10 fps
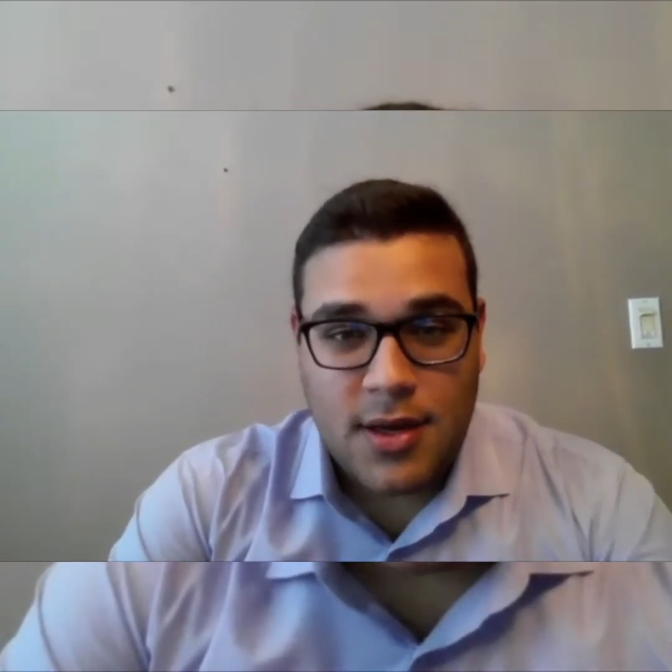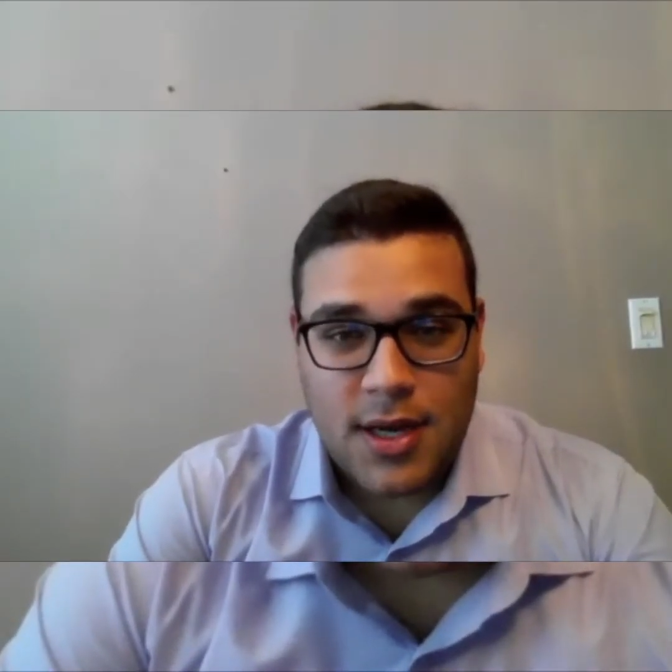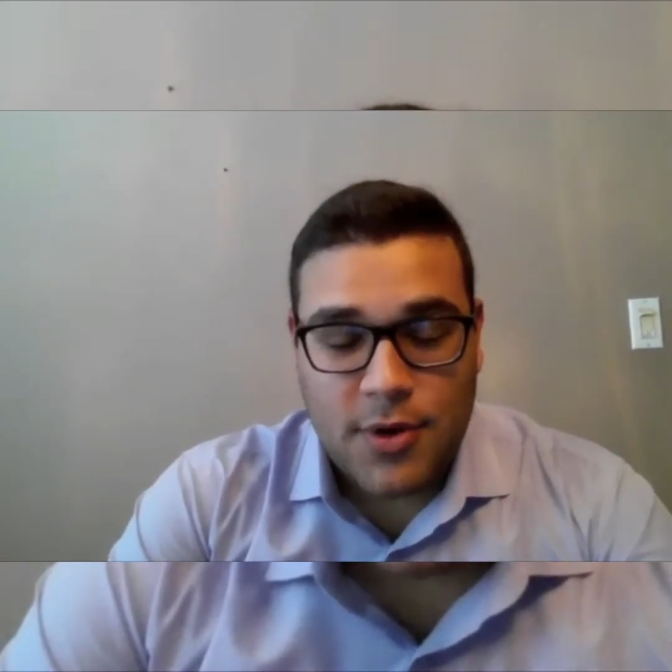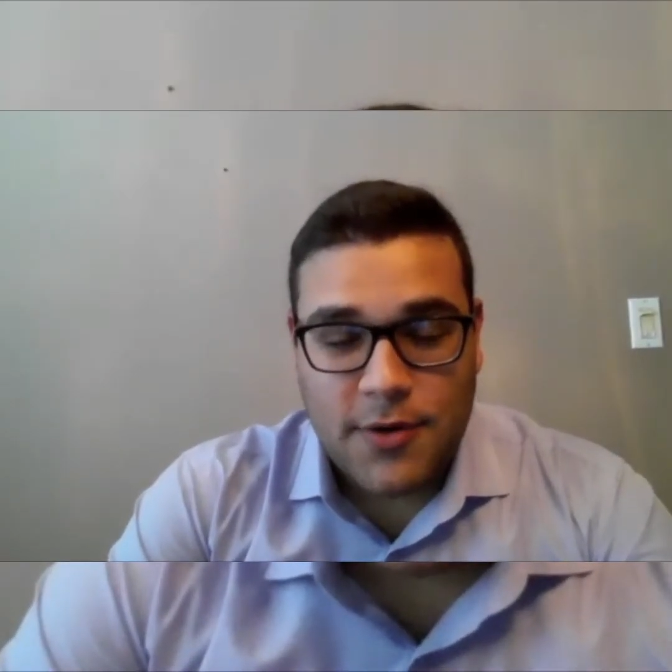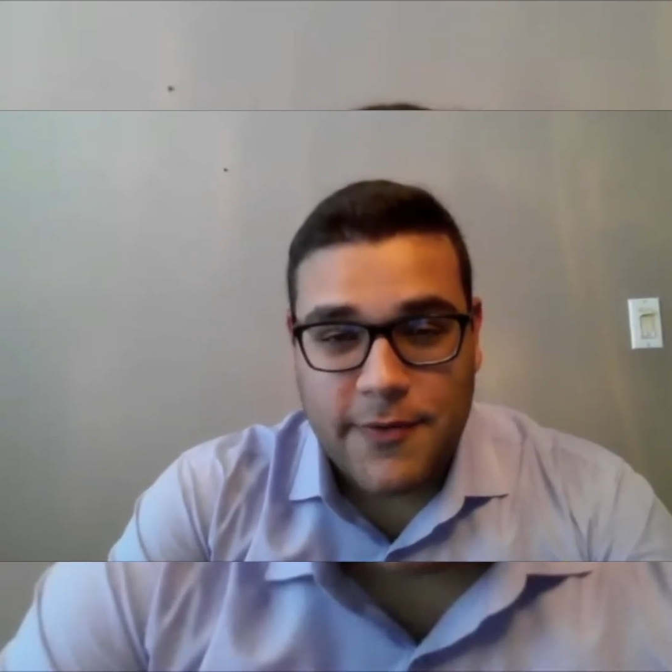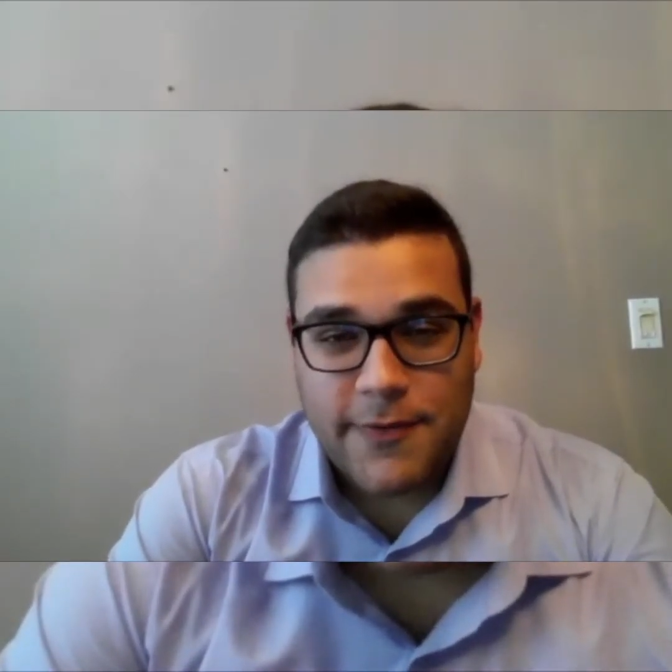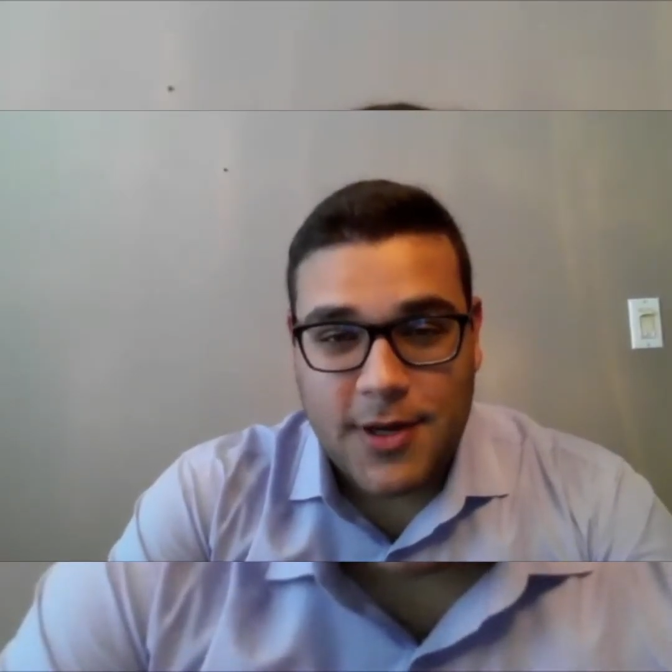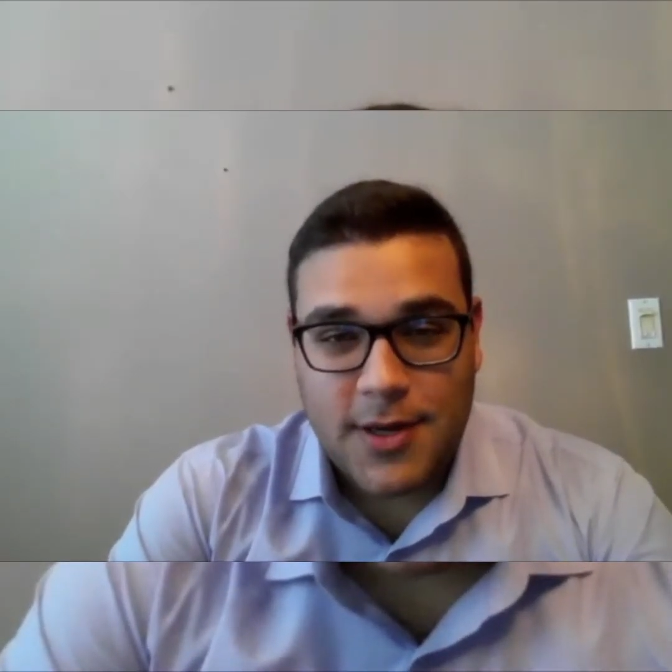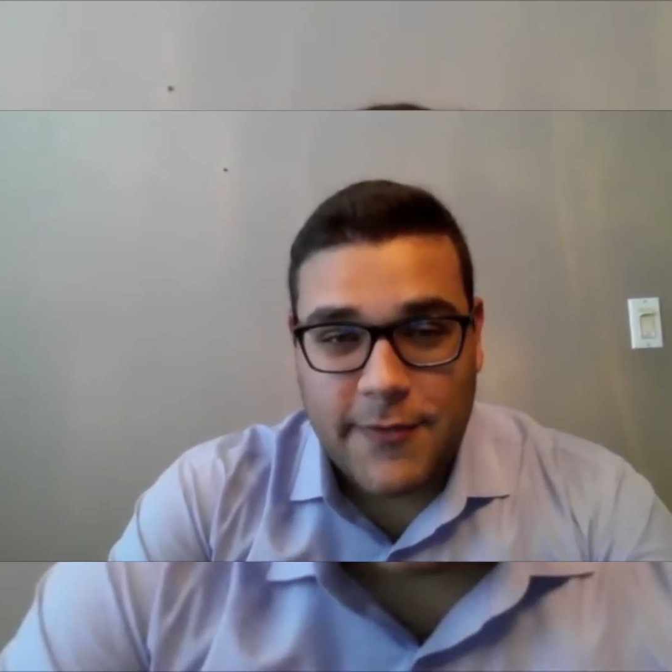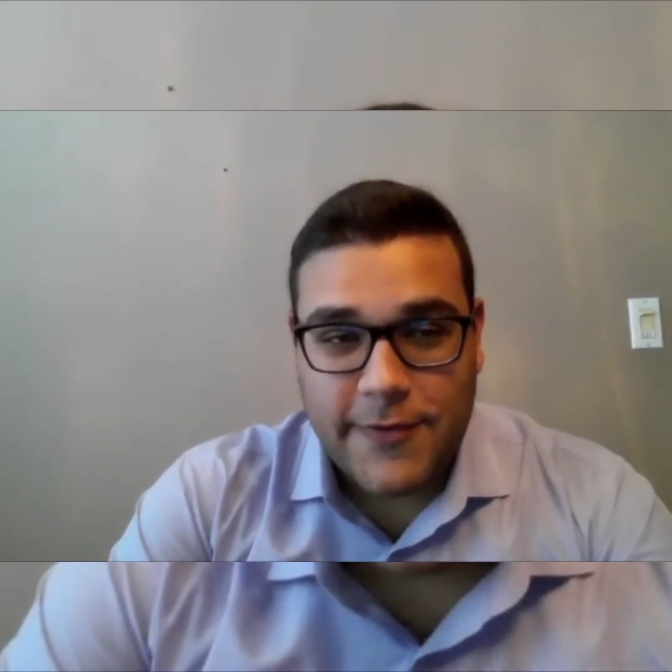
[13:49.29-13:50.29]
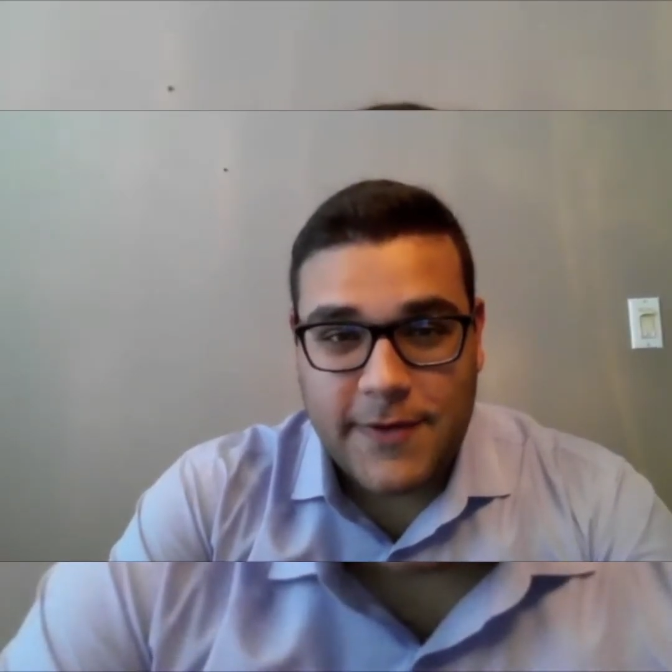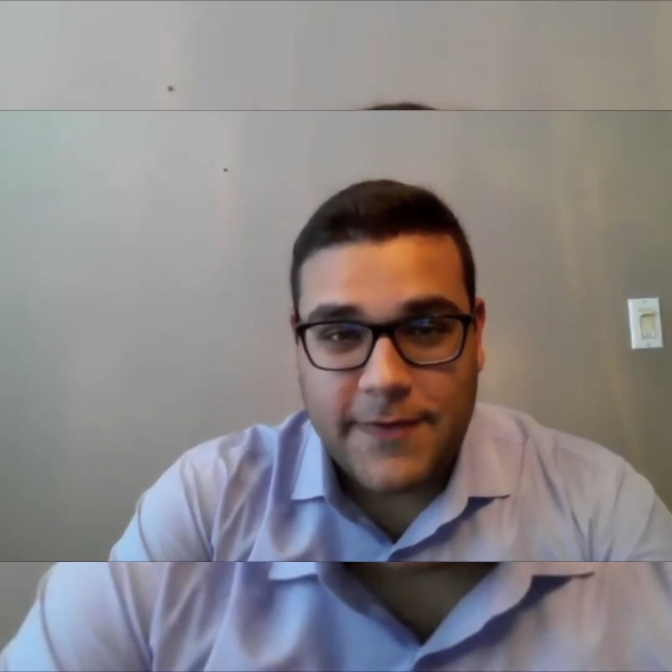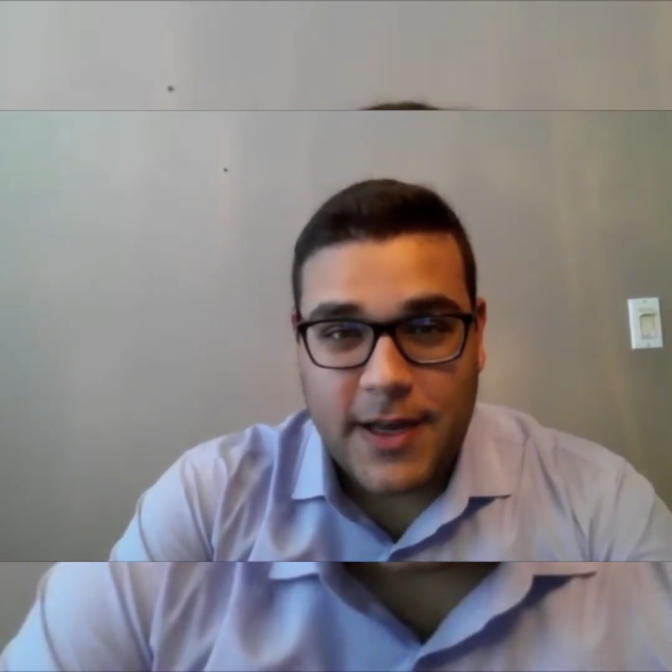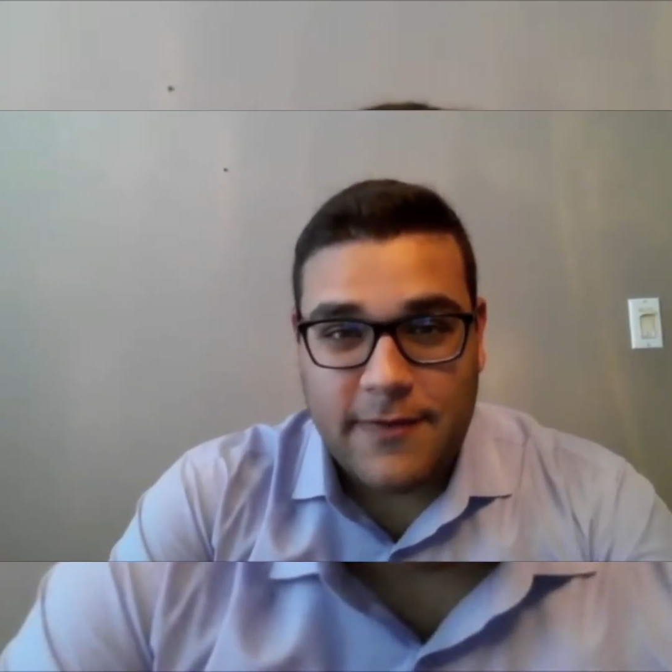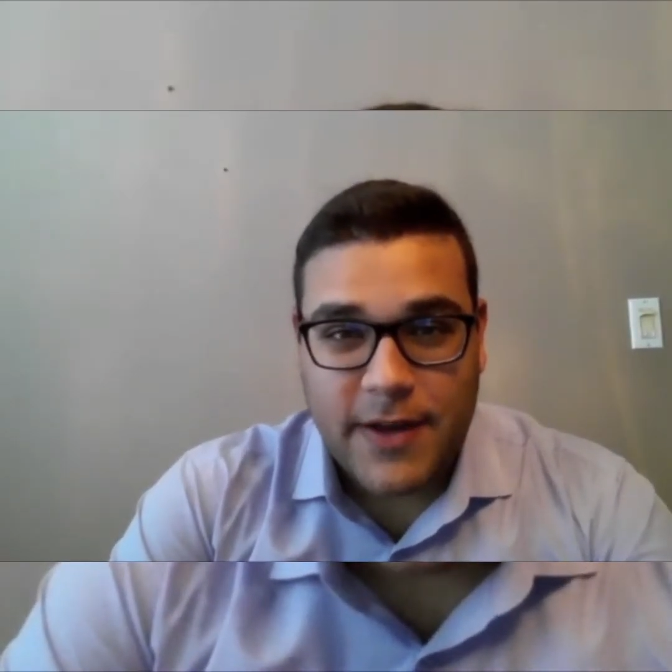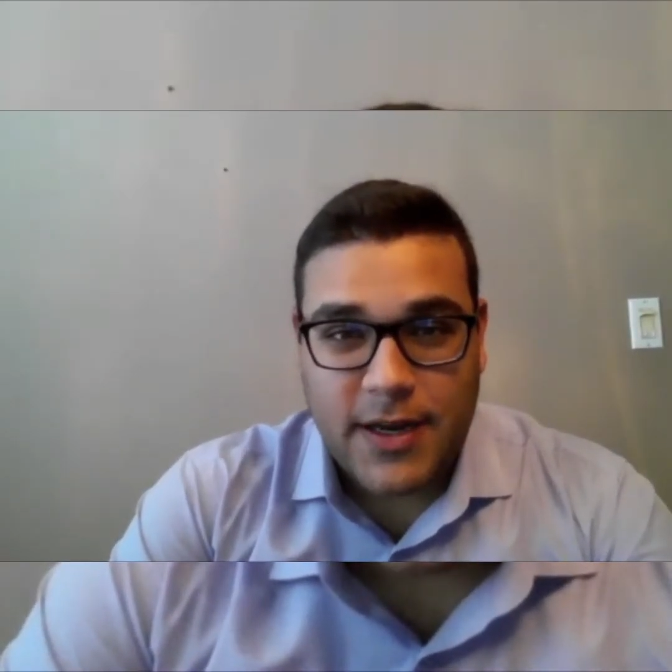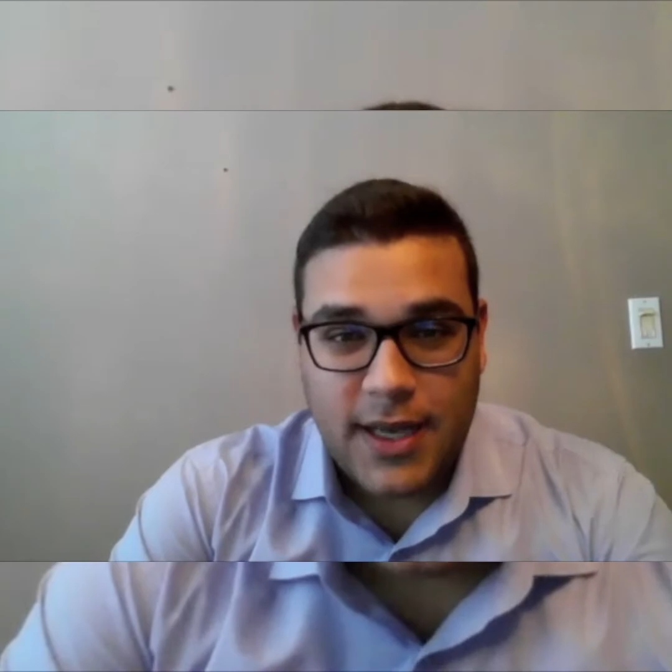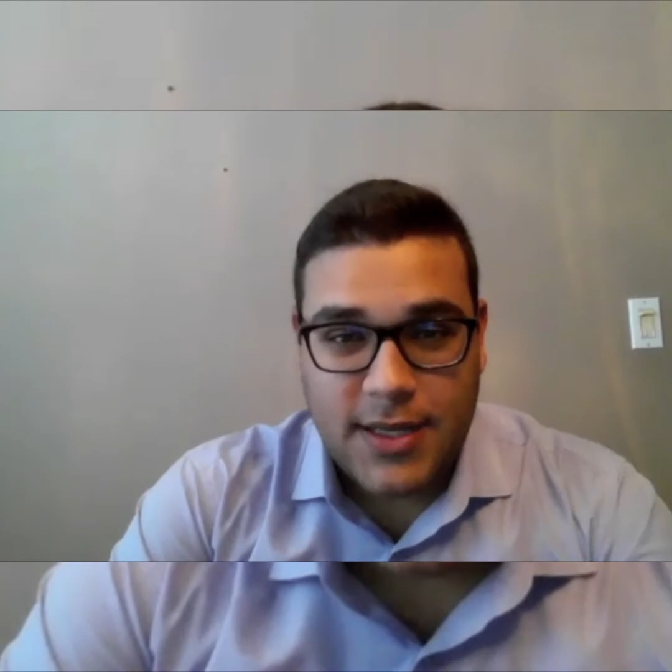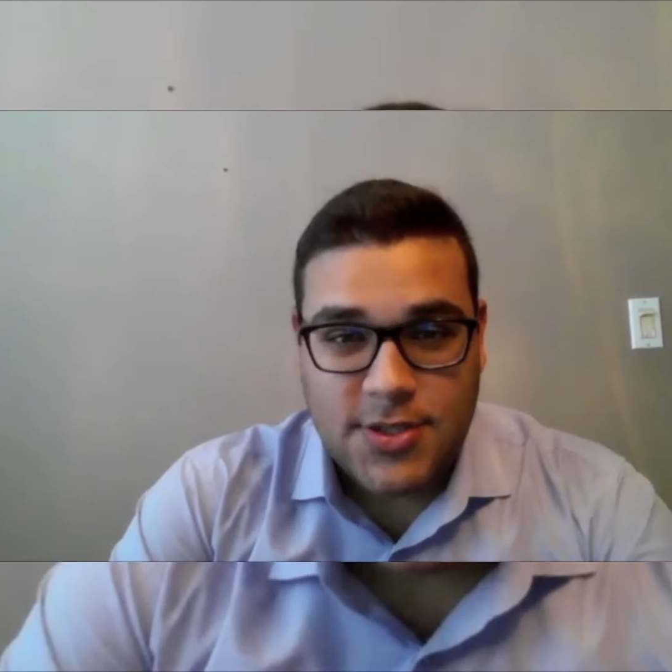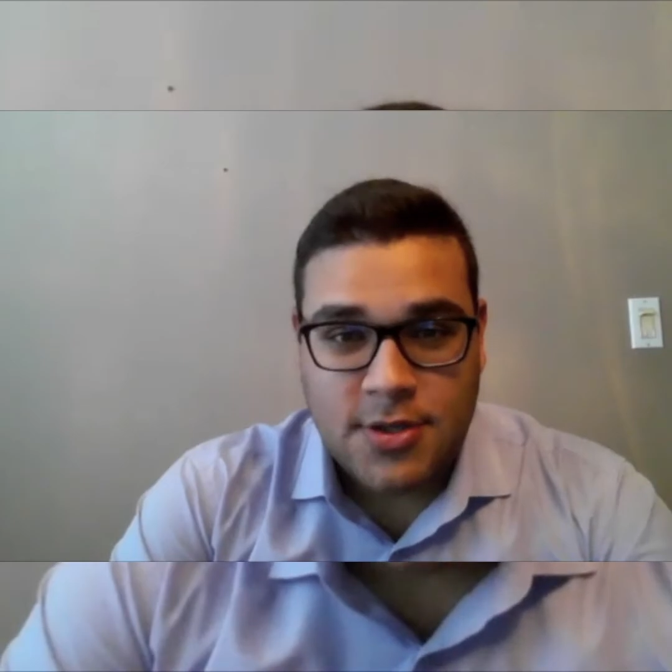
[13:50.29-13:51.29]
I work for Freedom55
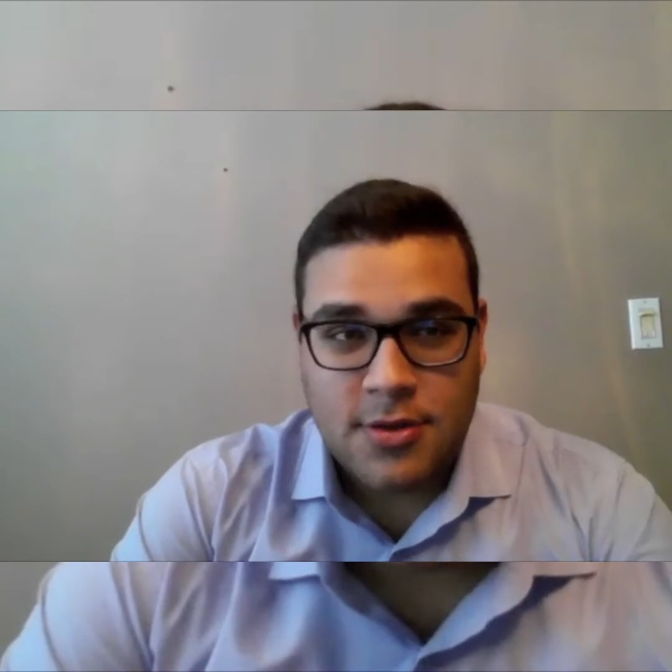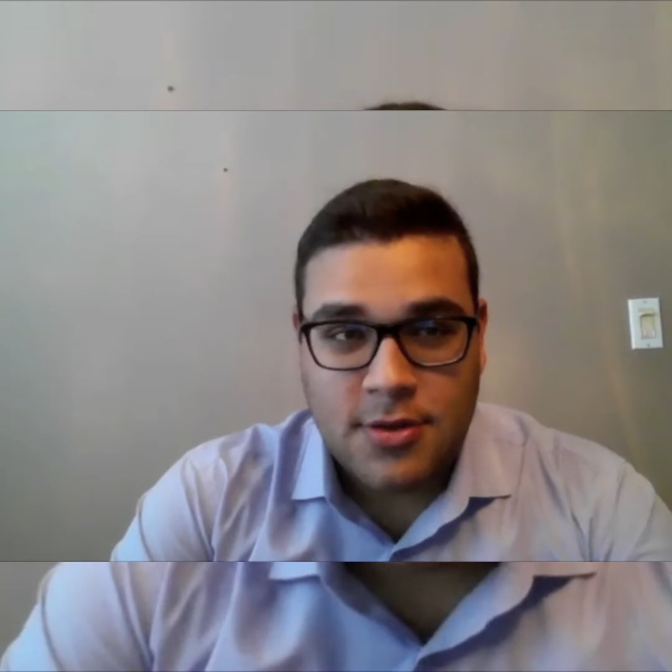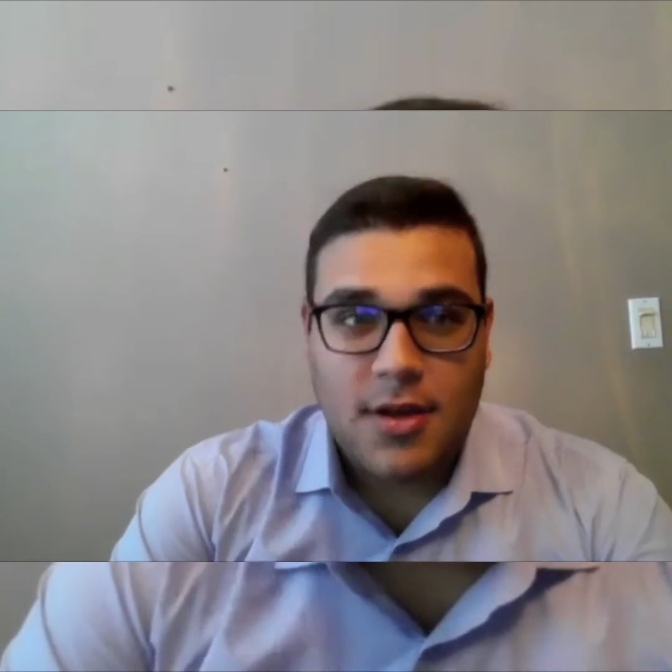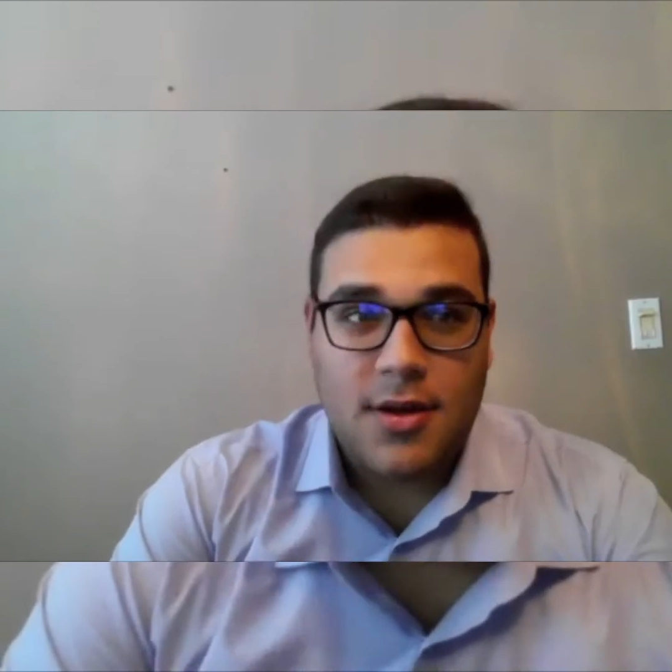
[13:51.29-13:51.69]
Financial,